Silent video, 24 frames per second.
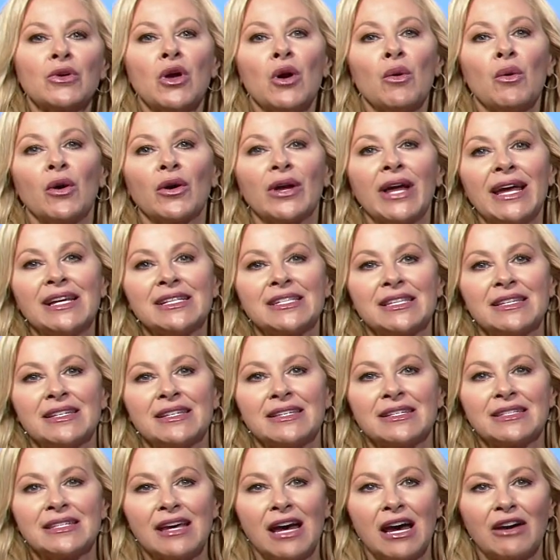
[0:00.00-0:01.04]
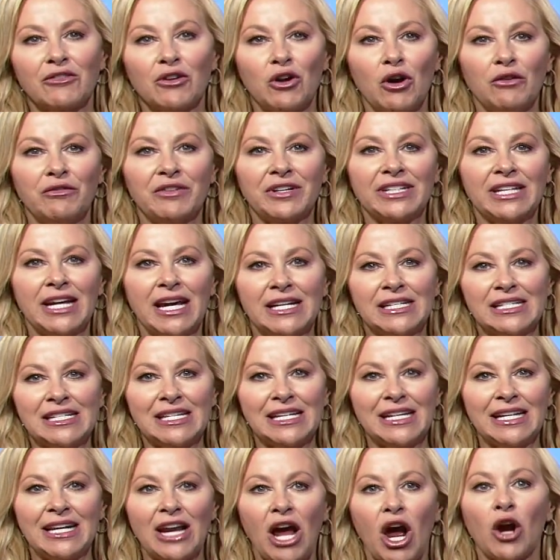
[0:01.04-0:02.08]
Well, cases of
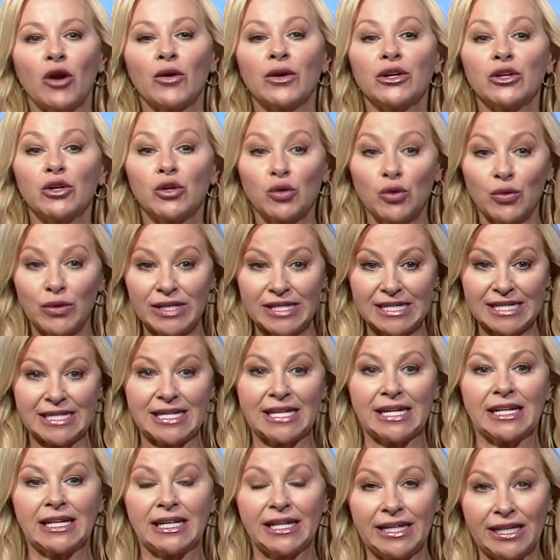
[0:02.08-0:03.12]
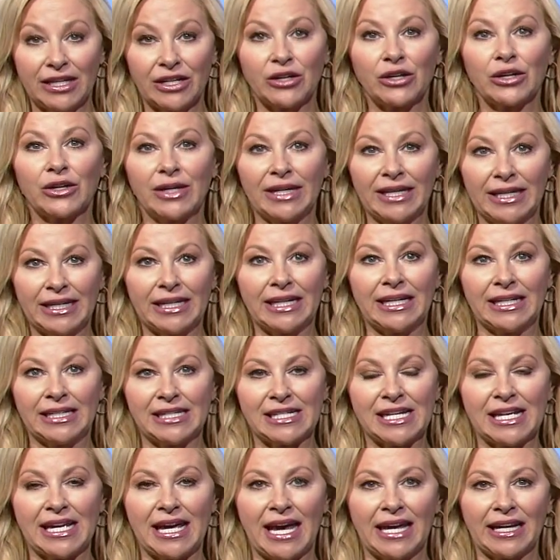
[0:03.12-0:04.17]
COVID-19 are increasing here in
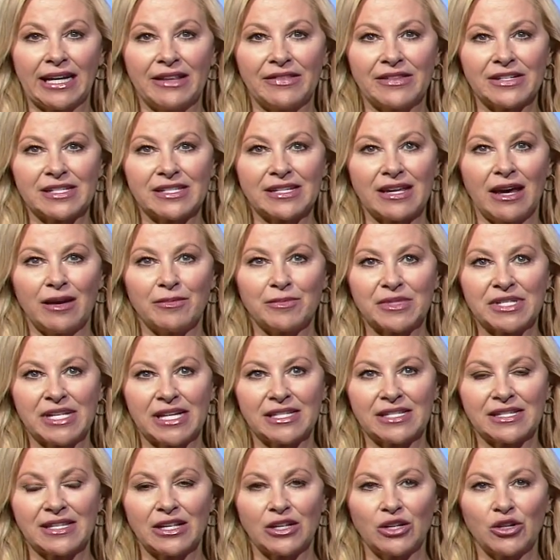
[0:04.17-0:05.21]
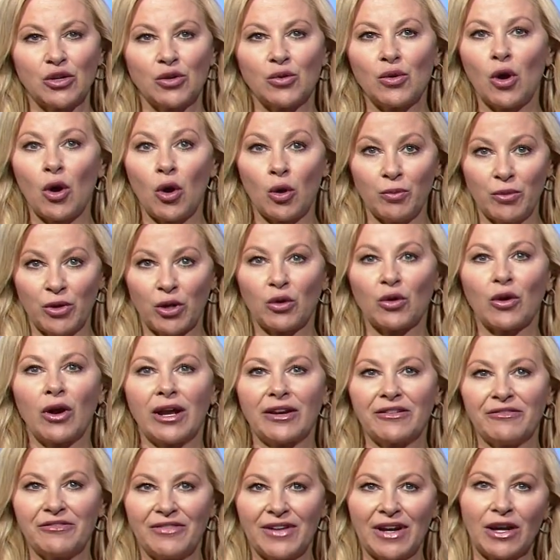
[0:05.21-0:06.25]
Indiana. This comes as the new
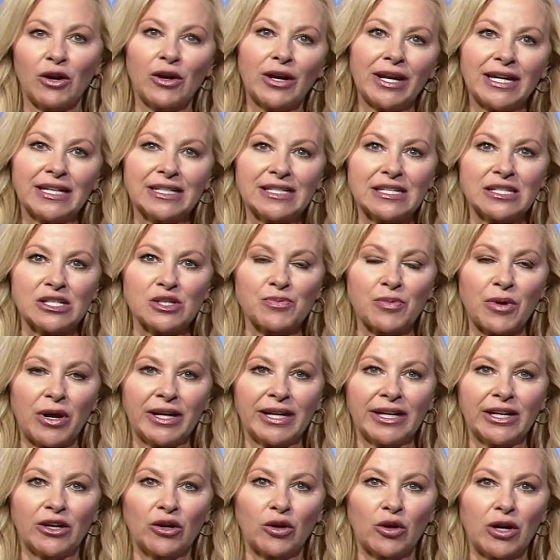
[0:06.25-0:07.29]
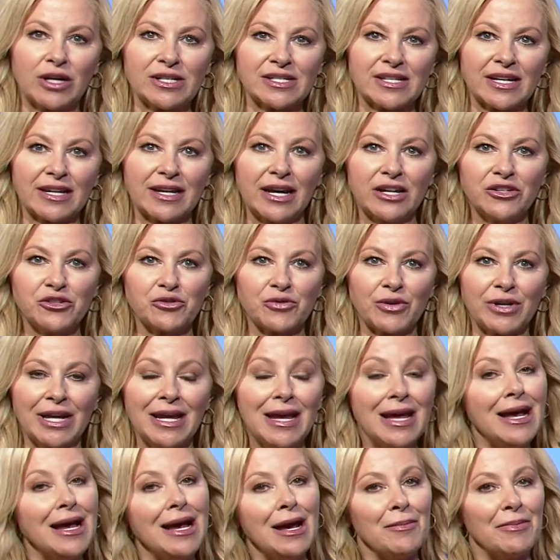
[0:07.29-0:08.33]
Omicron variant is spreading across the country,
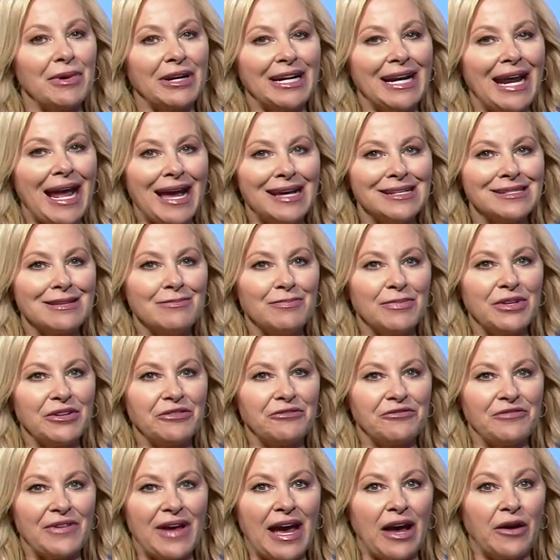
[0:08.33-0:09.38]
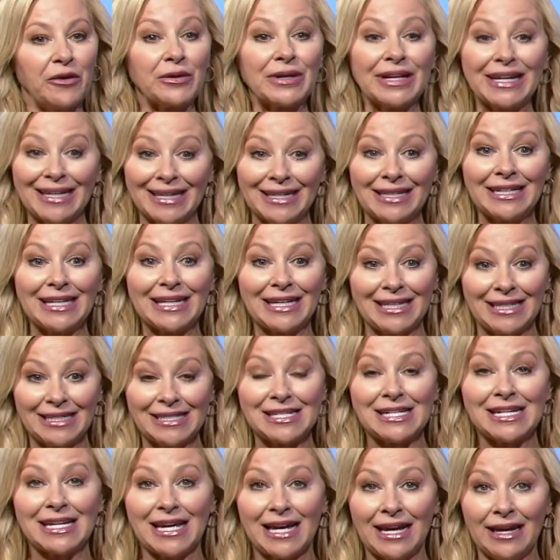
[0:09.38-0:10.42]
but it hasn't been found in
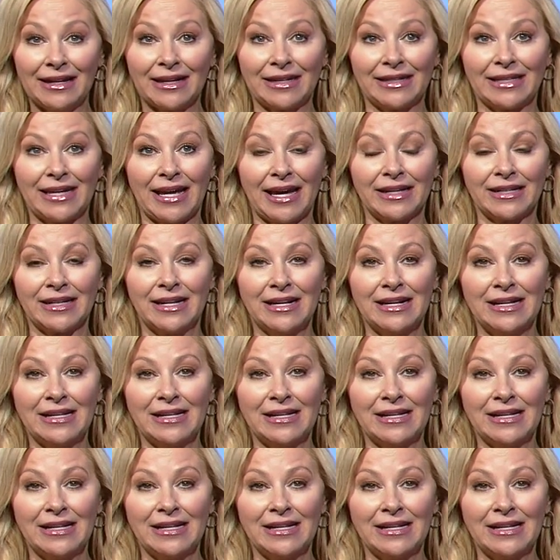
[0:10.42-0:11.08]
Indiana yet.